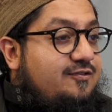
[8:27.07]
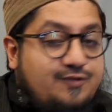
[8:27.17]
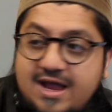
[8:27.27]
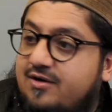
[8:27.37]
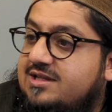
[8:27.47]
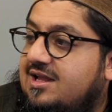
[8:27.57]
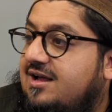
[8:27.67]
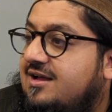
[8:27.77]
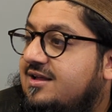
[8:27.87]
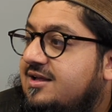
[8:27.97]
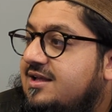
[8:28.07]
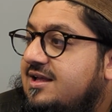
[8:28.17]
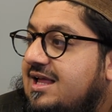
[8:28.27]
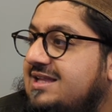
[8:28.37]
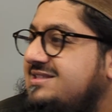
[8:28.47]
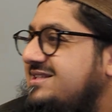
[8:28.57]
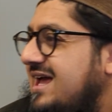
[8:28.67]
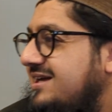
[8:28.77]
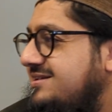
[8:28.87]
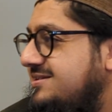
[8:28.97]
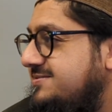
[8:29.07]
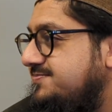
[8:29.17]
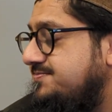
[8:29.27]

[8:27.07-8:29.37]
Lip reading: Fear Allah. Instead,